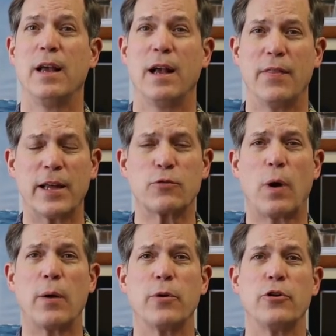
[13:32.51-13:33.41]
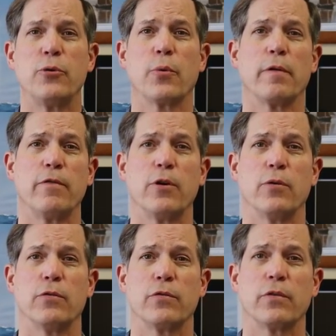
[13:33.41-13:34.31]
and that's why we do
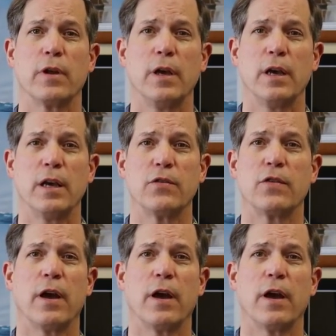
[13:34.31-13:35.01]
reviews, is